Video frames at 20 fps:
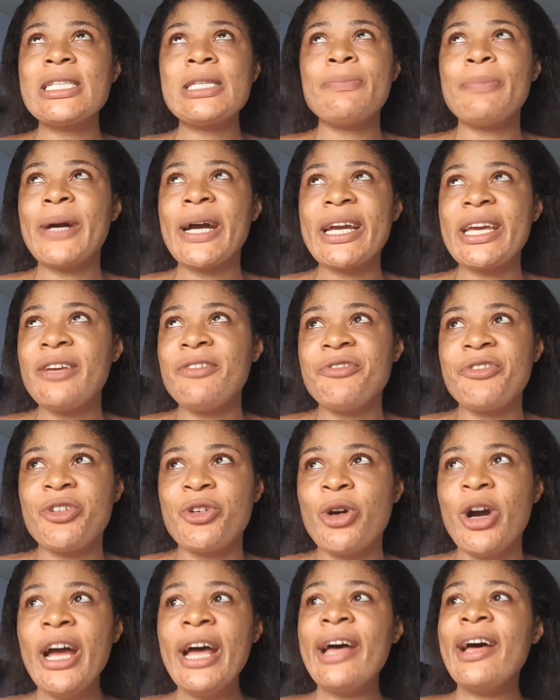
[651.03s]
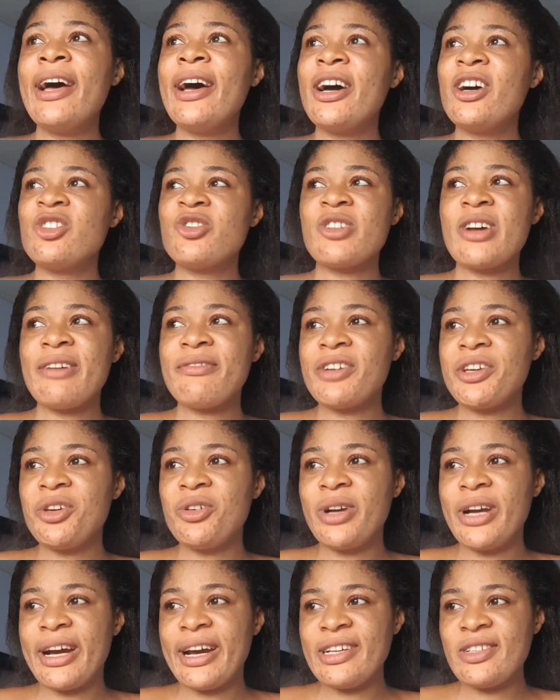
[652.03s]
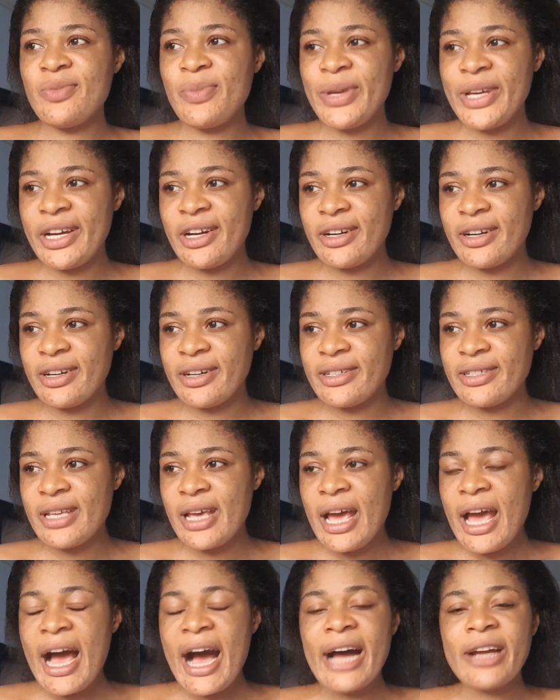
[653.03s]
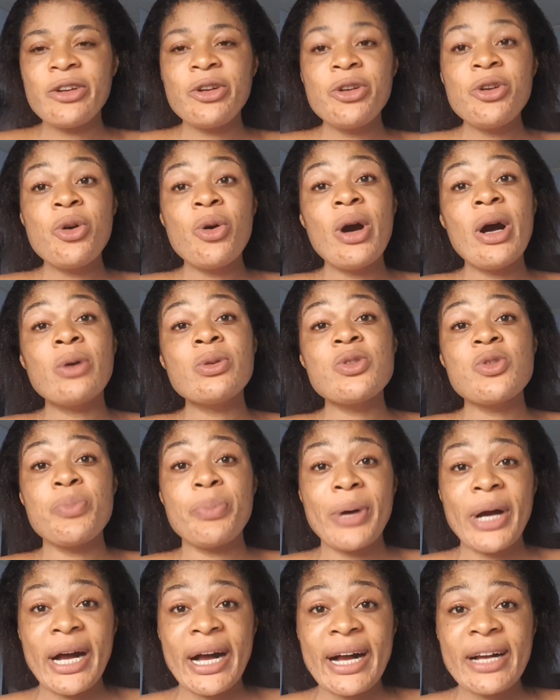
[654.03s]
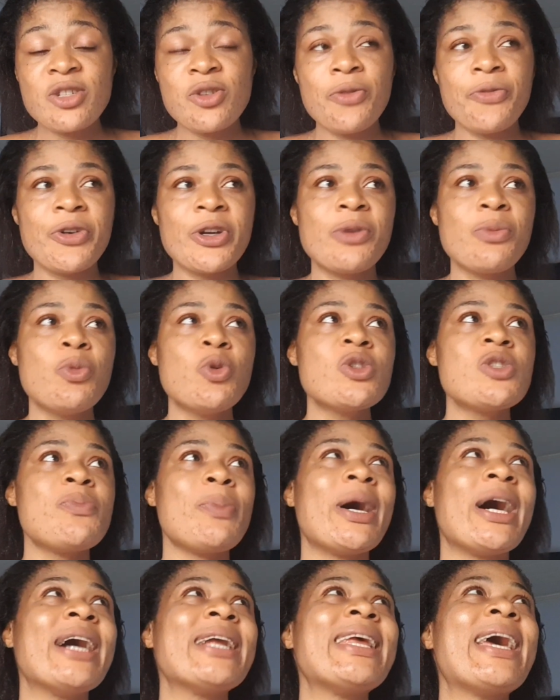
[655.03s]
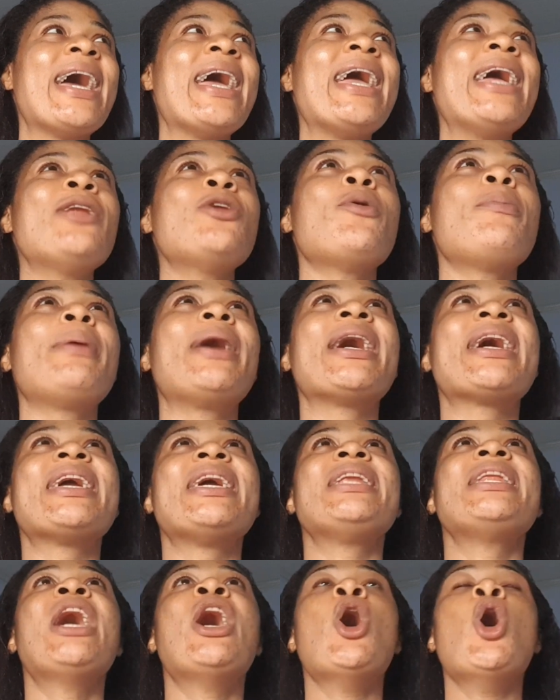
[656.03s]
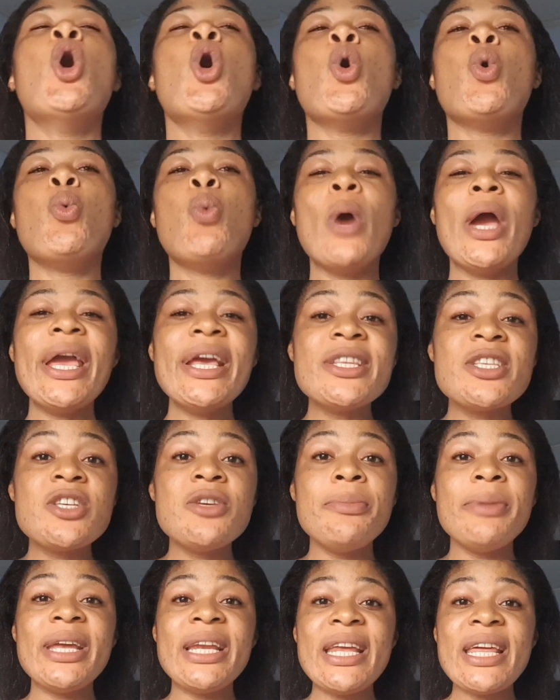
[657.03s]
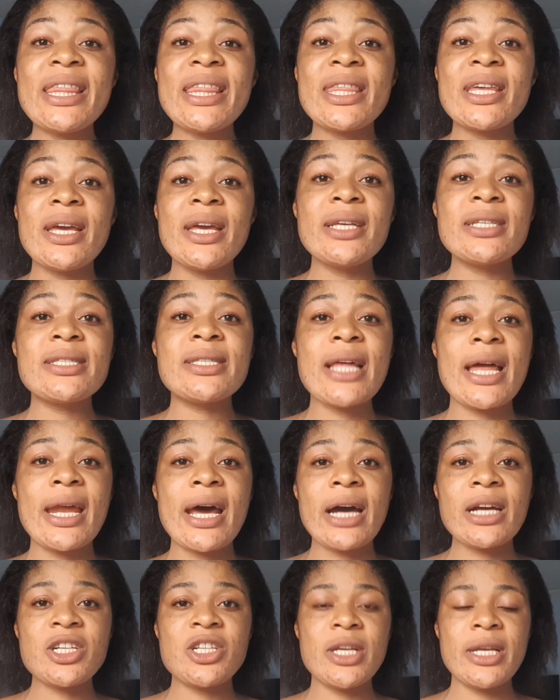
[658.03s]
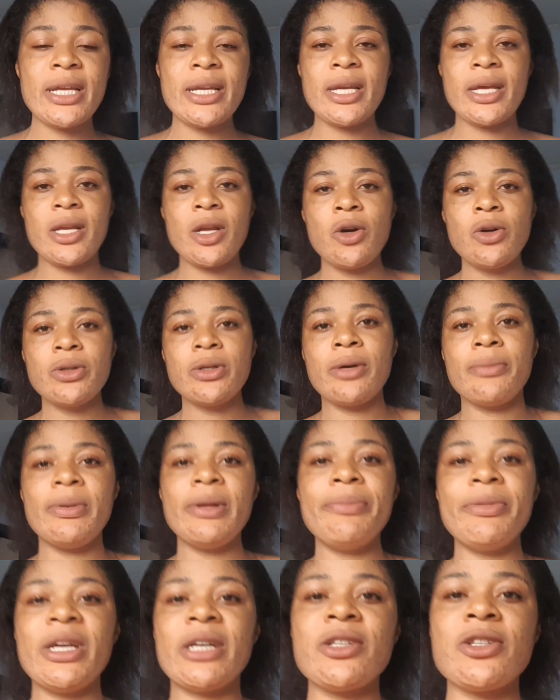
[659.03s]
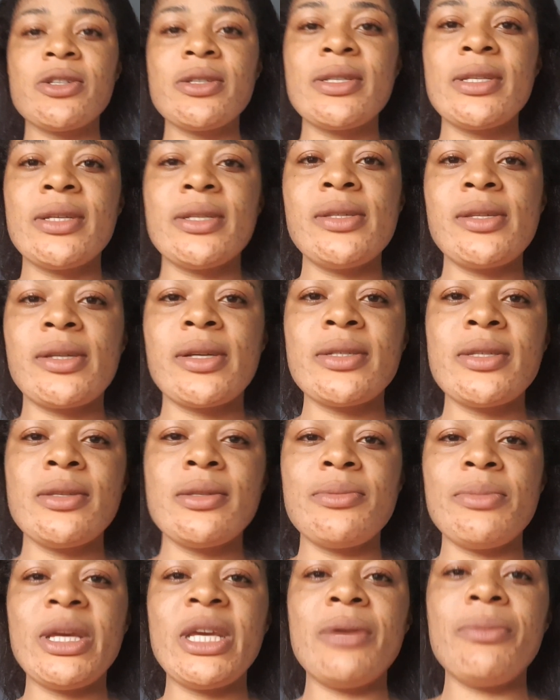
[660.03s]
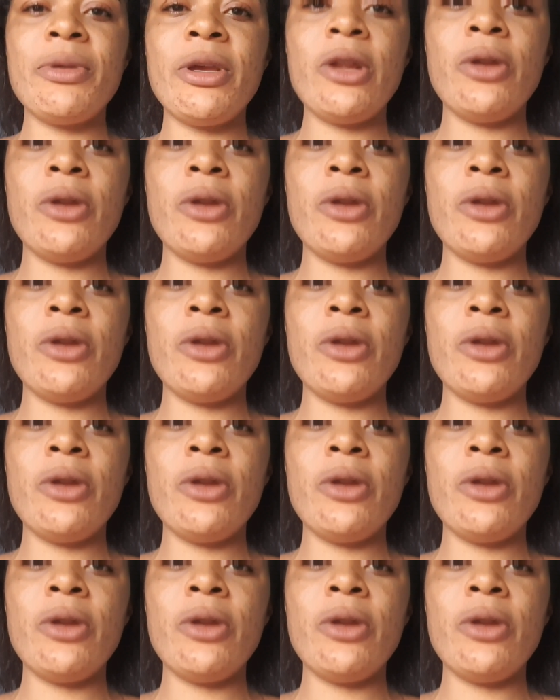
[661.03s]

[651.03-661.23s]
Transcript: packing for a travel, you guys, because I don't know how to pack. So for the most part, I end up packing way too many things than I actually need. Hold up, let me adjust this because it's making me